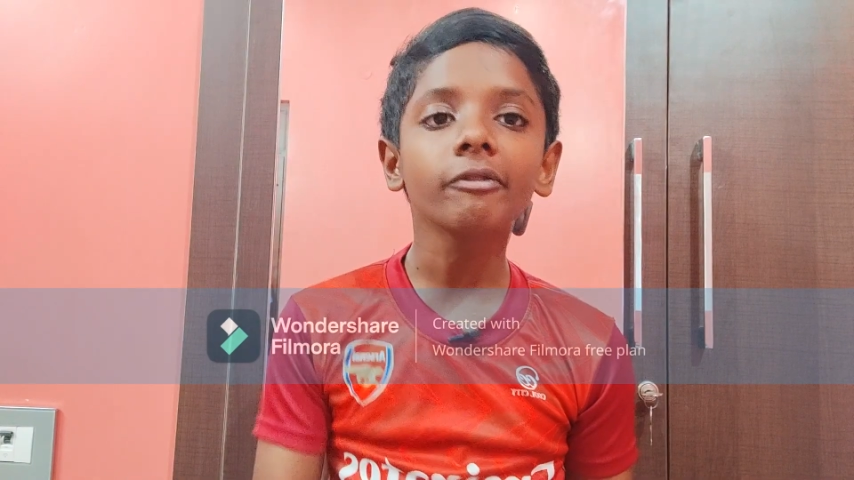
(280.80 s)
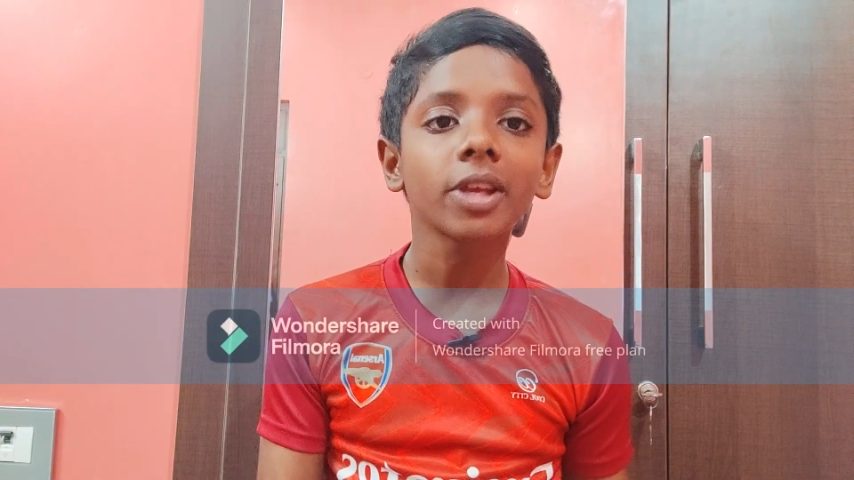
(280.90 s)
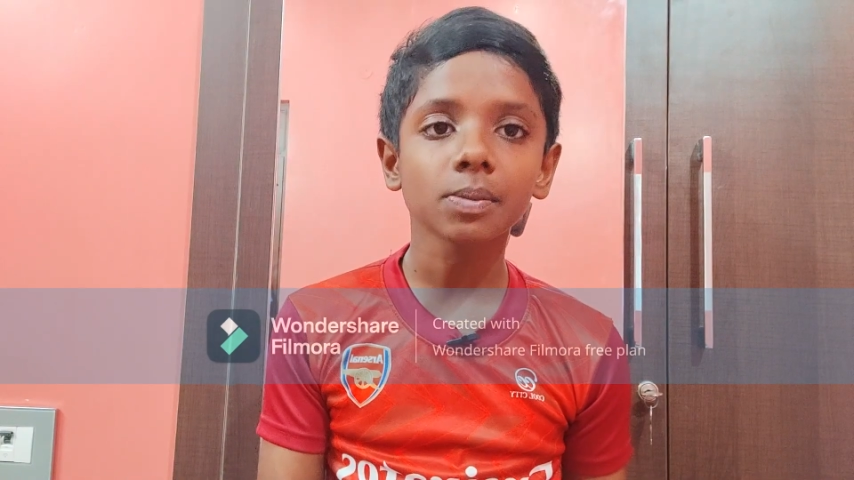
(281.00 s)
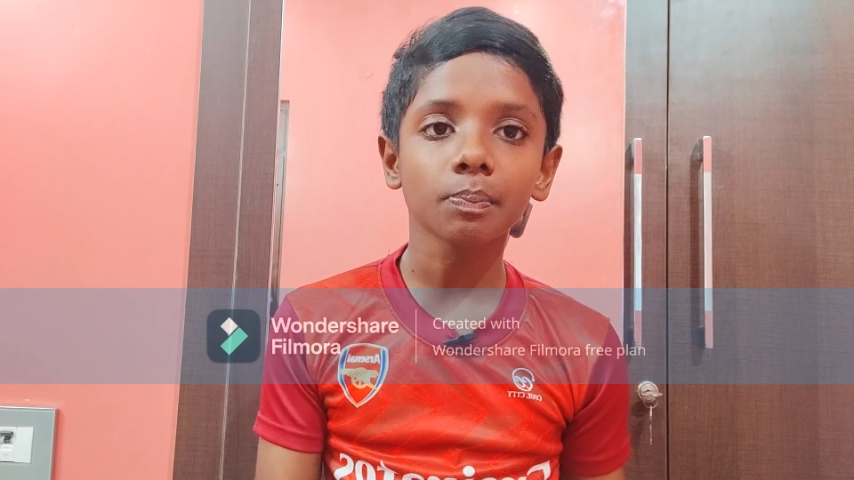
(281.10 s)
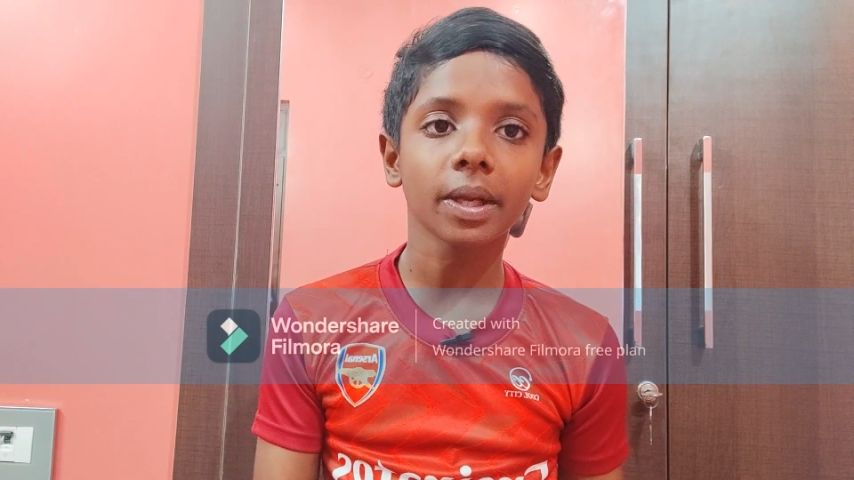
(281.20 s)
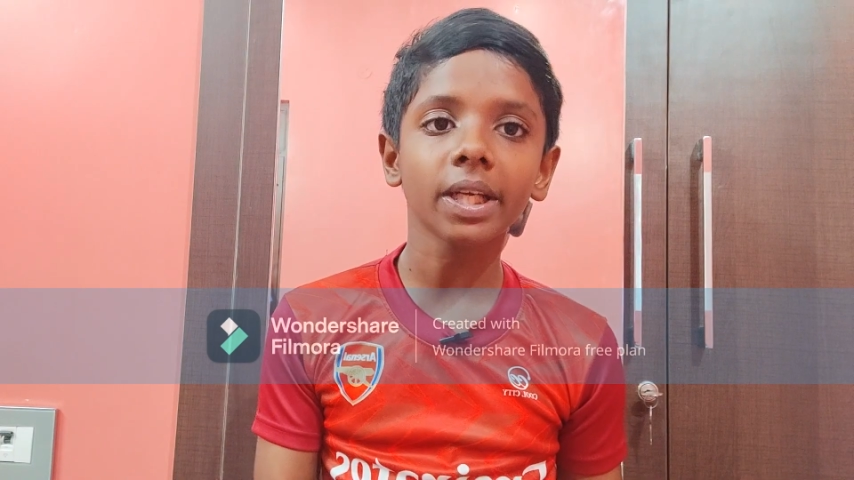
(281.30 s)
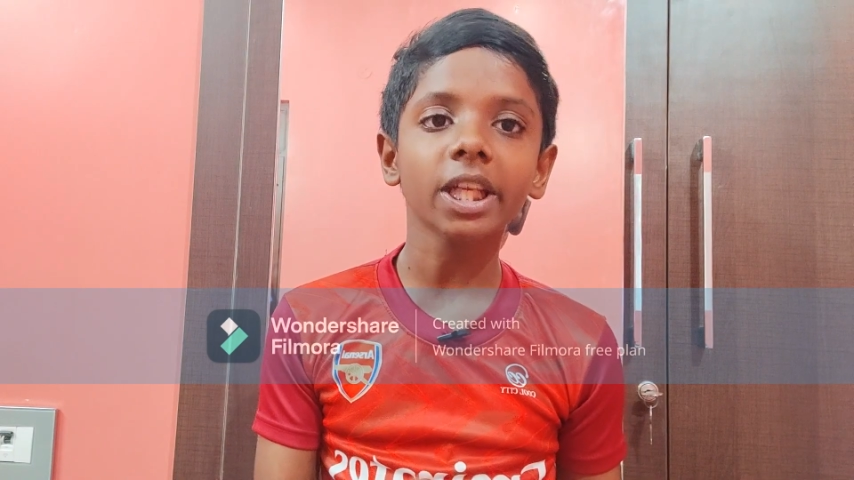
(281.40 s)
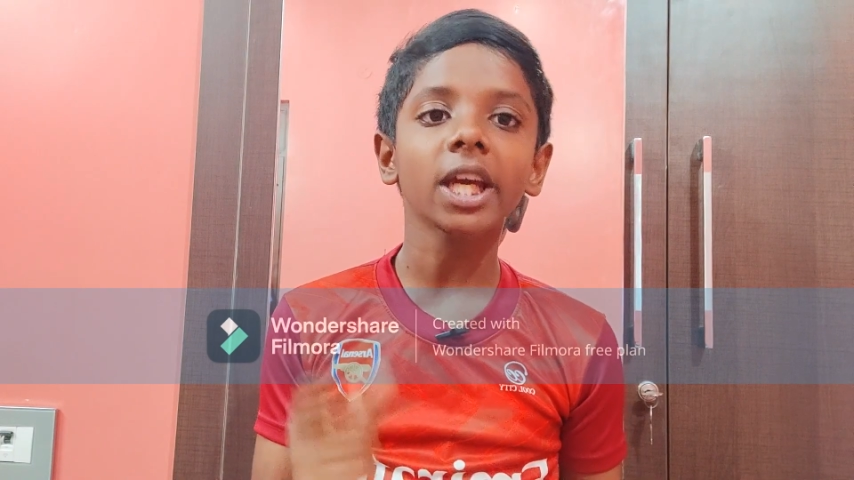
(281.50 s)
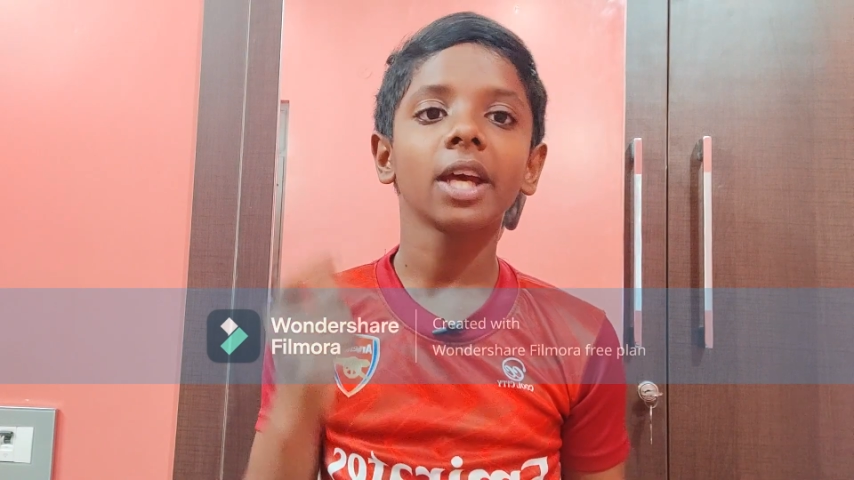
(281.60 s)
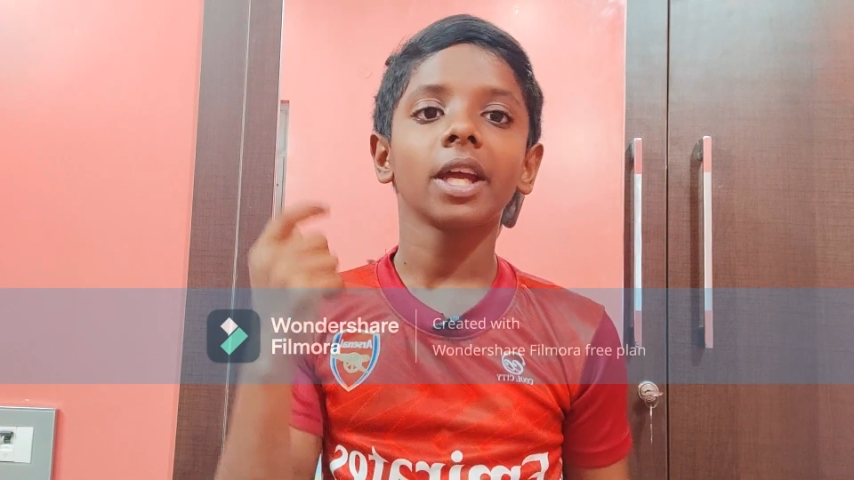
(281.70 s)
investment
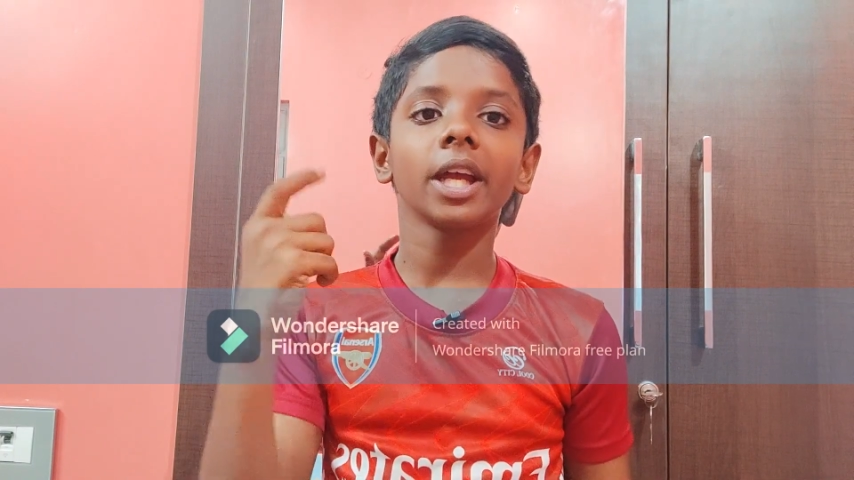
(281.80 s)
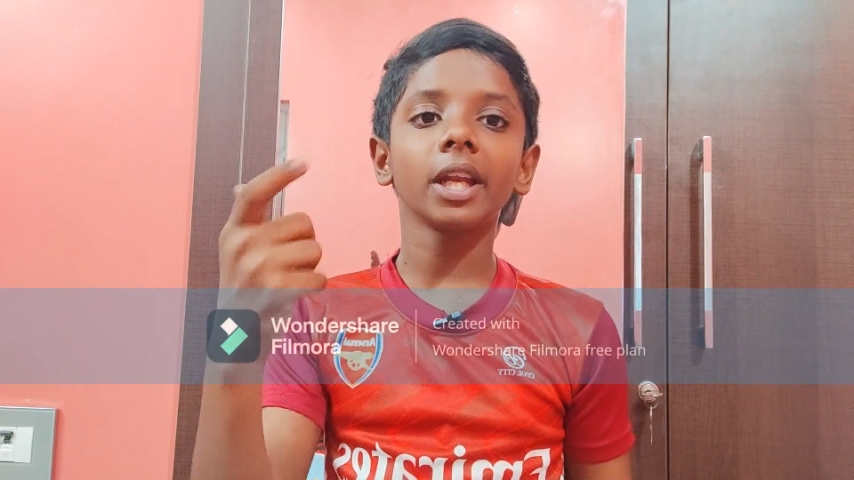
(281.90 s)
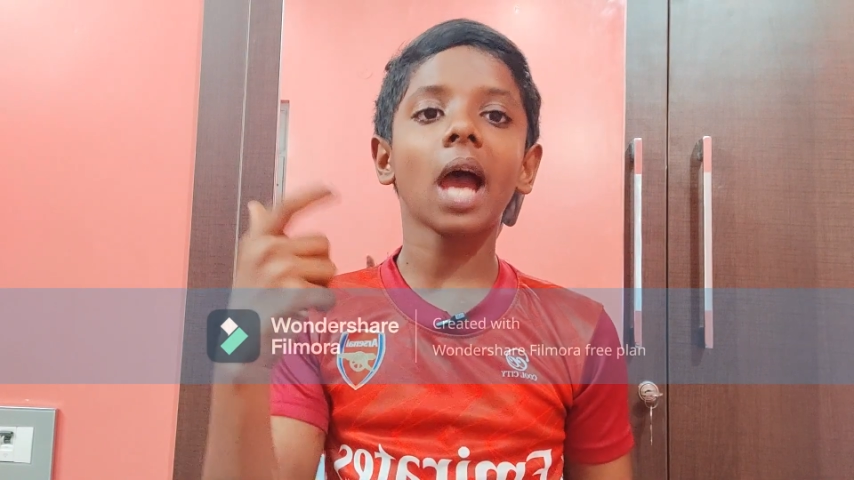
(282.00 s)
in